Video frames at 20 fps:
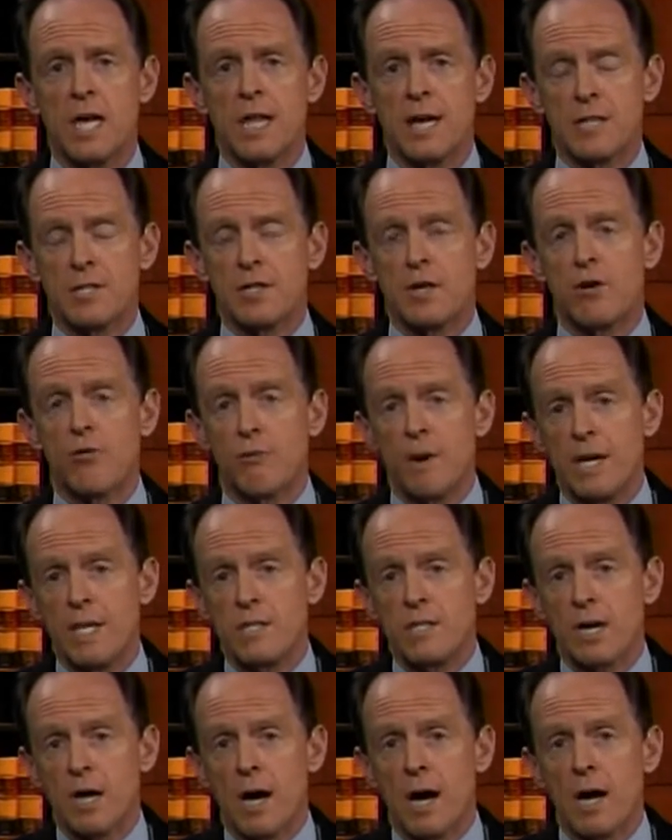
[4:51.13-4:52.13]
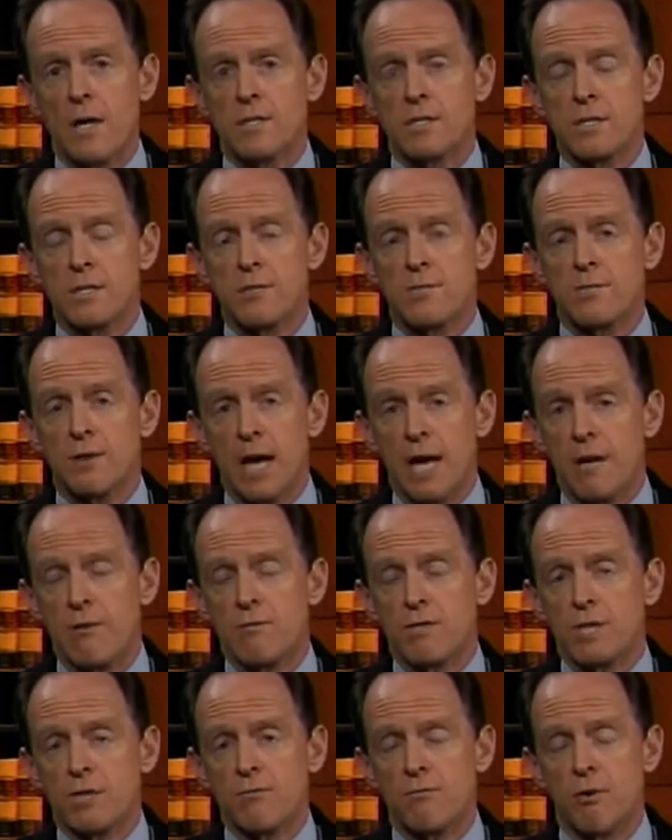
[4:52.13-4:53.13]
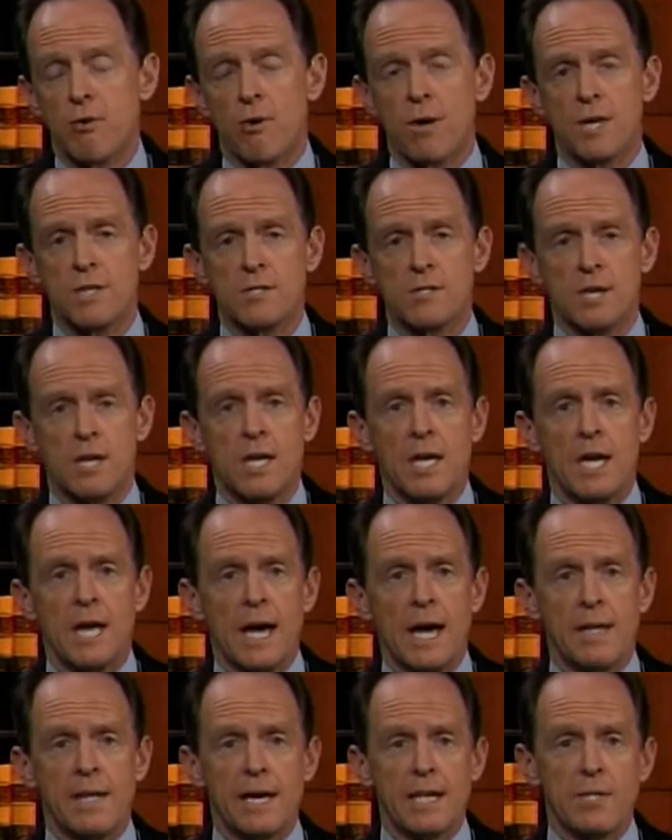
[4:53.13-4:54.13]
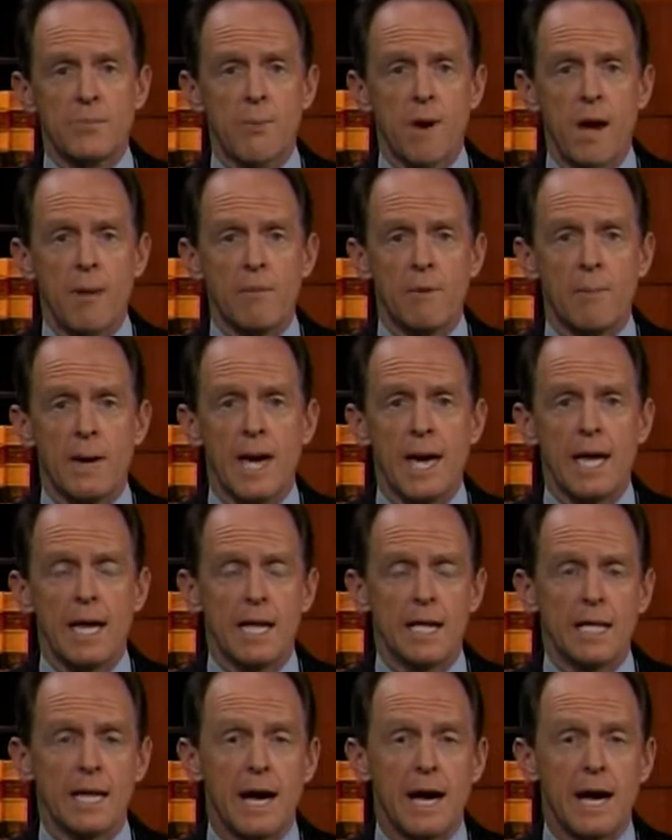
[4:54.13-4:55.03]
That's going to raise the cost of energy for us, and that's problematic.